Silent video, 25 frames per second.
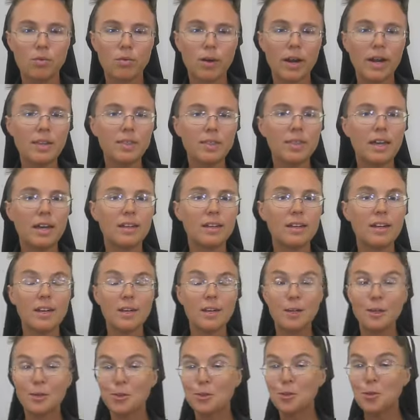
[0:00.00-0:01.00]
right that
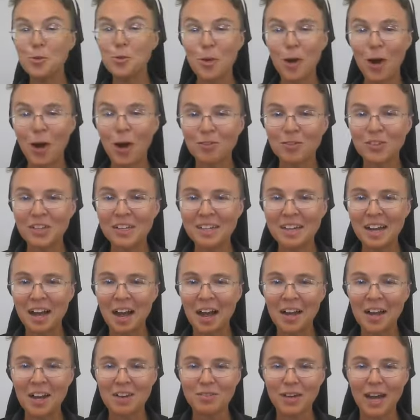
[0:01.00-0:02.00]
too often
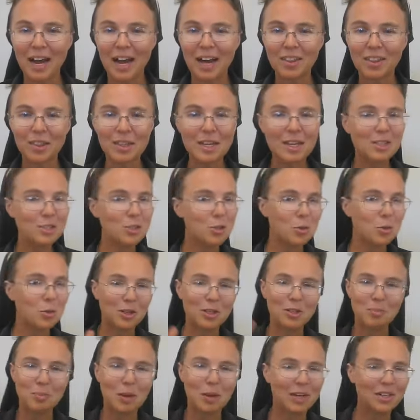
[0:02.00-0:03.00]
i have athletes who
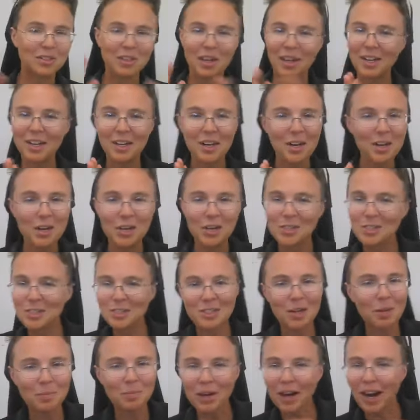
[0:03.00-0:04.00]
expect like
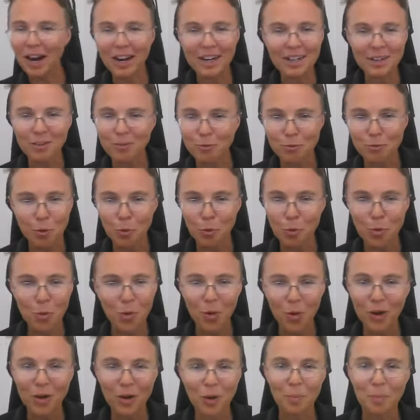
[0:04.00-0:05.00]
some kind of
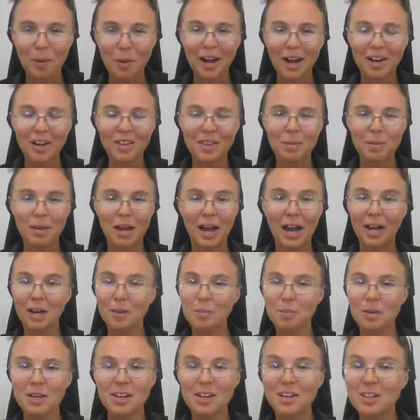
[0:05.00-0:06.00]
reward or pat on the
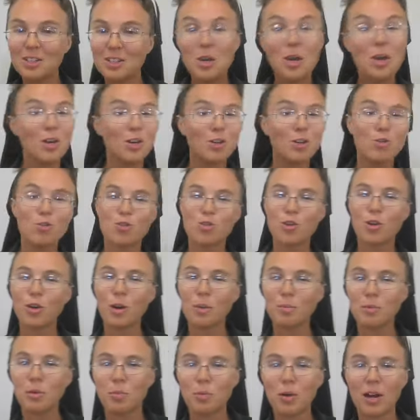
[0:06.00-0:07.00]
back because you showed
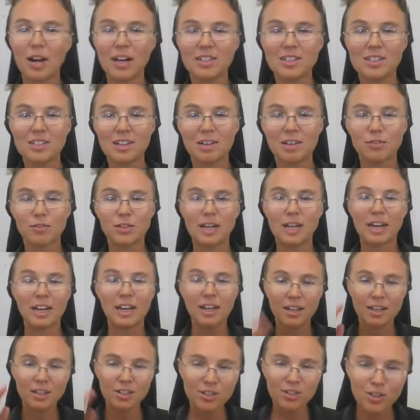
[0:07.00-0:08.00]
up to practice every
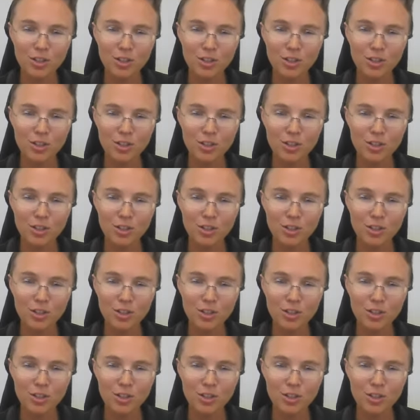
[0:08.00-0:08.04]
day.